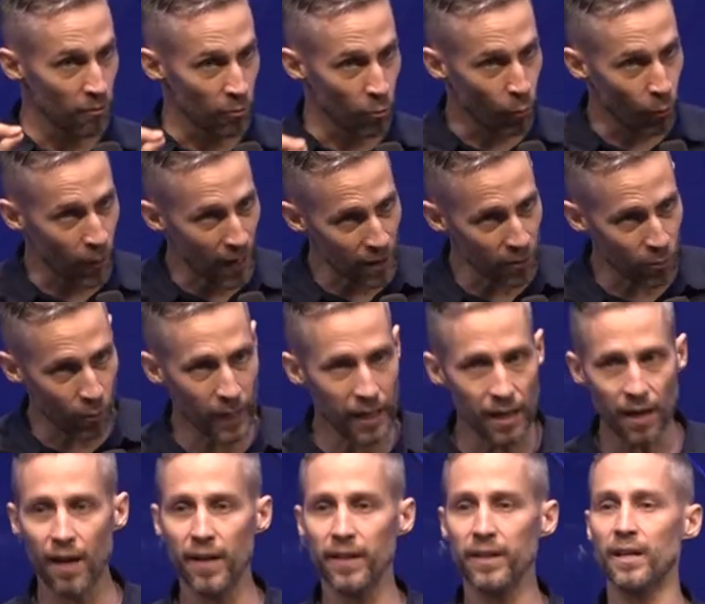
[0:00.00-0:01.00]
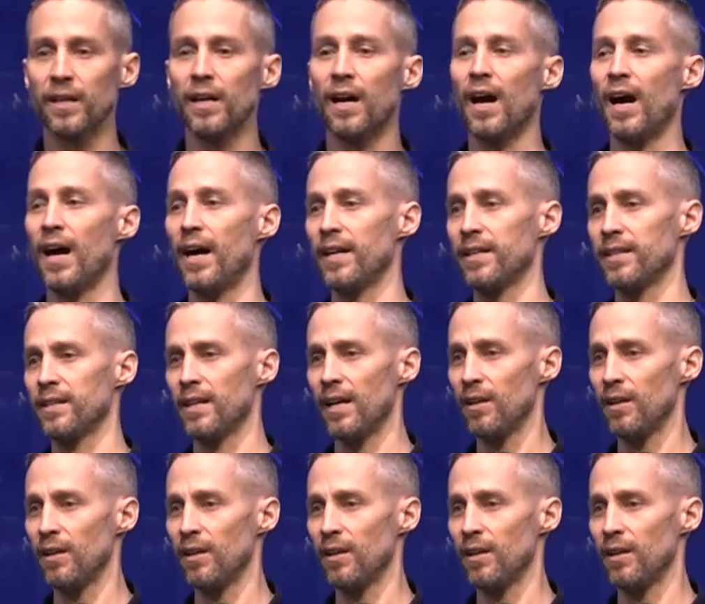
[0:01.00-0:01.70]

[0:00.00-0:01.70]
when we honor God